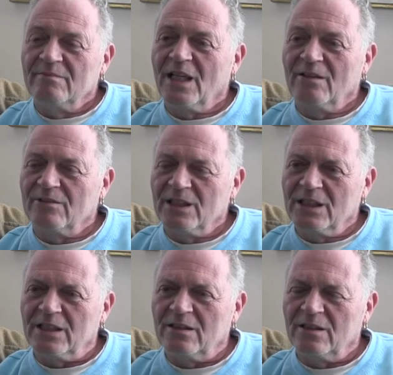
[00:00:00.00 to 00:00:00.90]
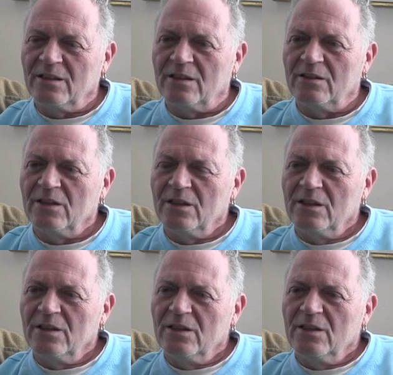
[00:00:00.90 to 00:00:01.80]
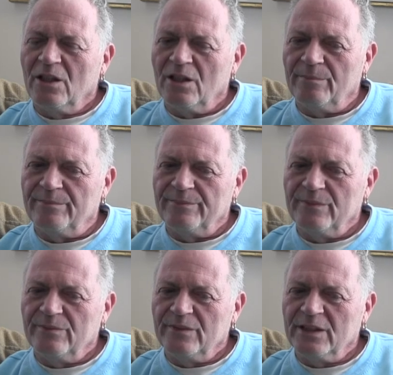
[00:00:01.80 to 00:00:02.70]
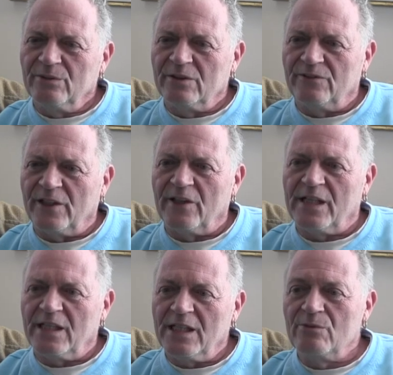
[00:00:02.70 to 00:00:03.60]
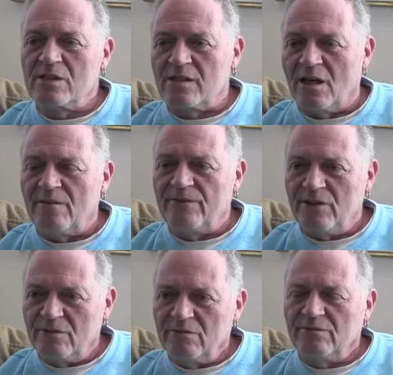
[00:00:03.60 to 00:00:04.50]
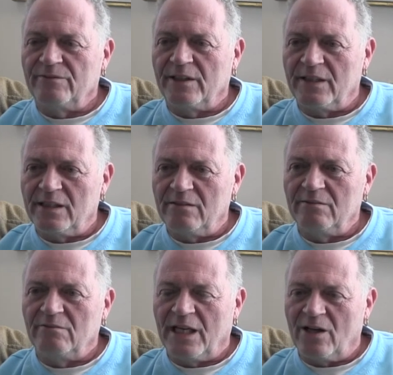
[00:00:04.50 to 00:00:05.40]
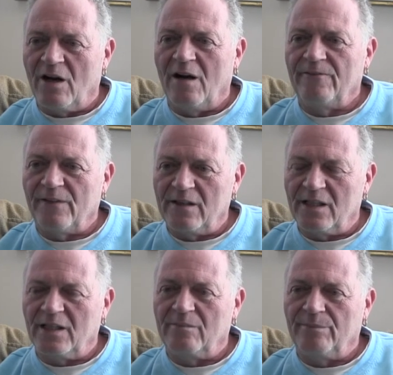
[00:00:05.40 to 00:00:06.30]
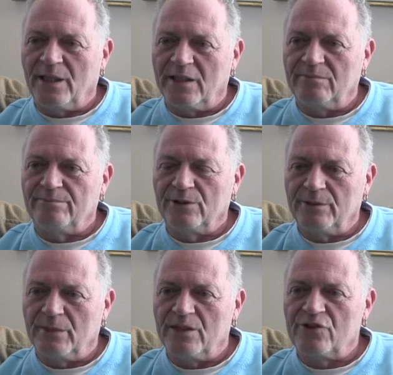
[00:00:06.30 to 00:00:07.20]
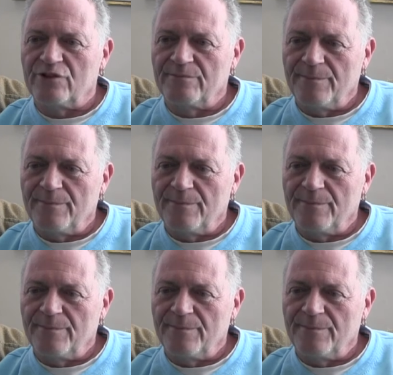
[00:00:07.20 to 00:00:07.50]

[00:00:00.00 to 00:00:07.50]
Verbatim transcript: Not really, uh-uh. Um, he was very, he was loved very right off, I think, mm -hmm. by pretty much.